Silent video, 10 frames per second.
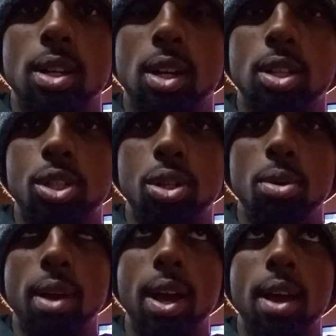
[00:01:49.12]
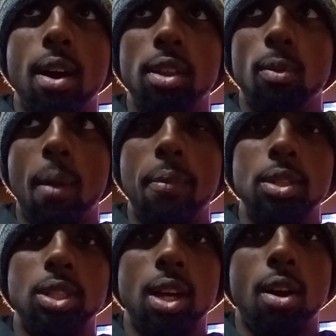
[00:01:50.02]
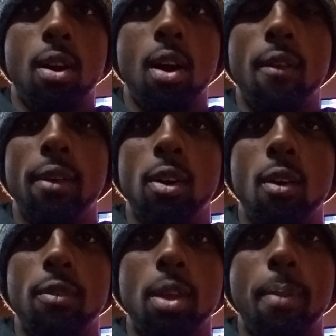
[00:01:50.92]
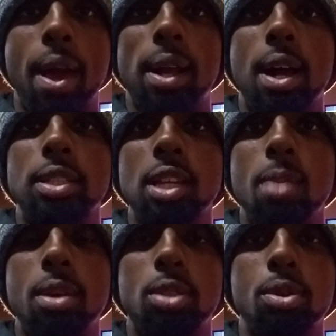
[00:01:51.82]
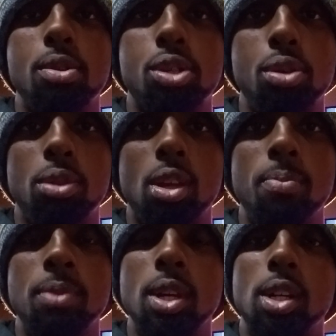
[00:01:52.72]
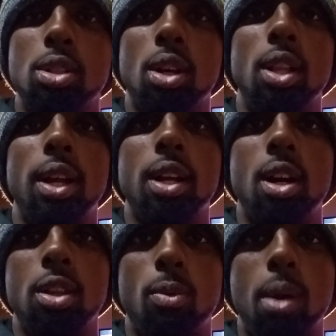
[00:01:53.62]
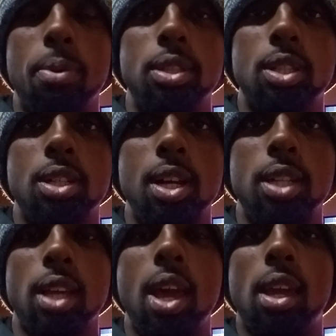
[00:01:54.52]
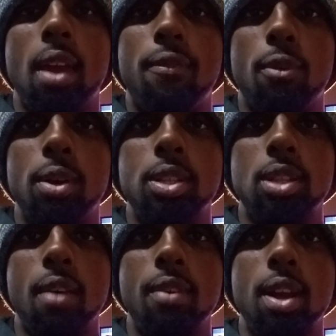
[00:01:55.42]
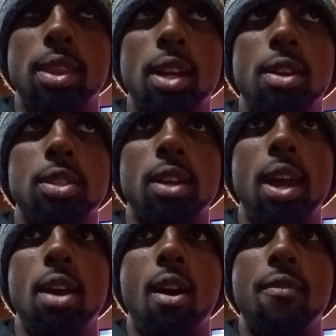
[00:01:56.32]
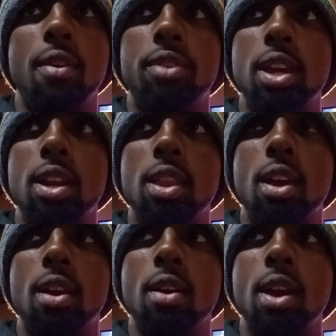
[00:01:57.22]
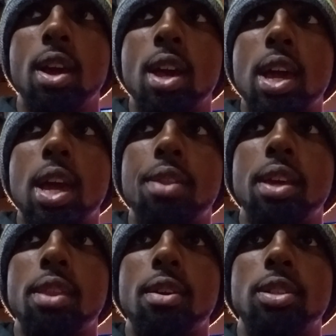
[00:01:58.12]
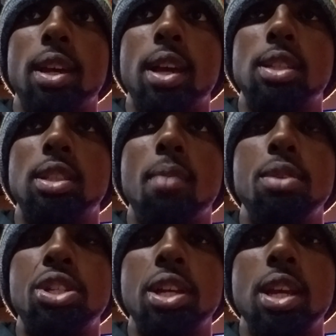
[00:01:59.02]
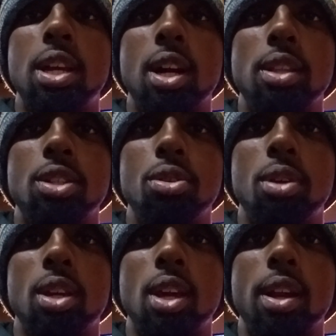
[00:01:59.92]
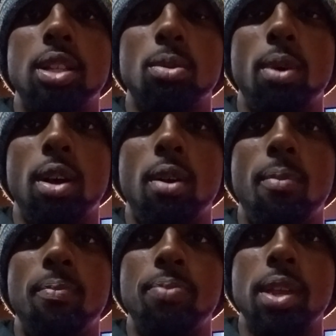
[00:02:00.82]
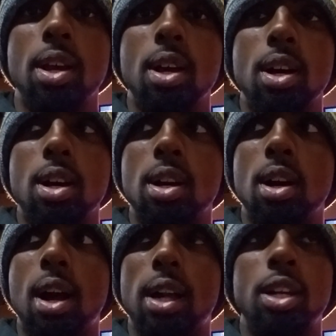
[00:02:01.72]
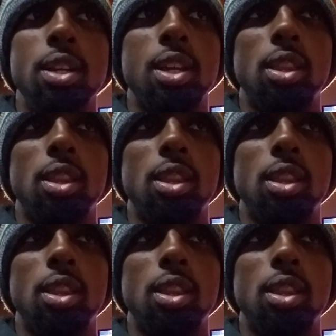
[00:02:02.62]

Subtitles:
shoot at other weapons that are hovering over the bad guys' enemies when you shoot them to collect other weapons, such as an AK-47. I think there's an AR-15 in there, and then there's a submachine gun that you can get as well. I couldn't get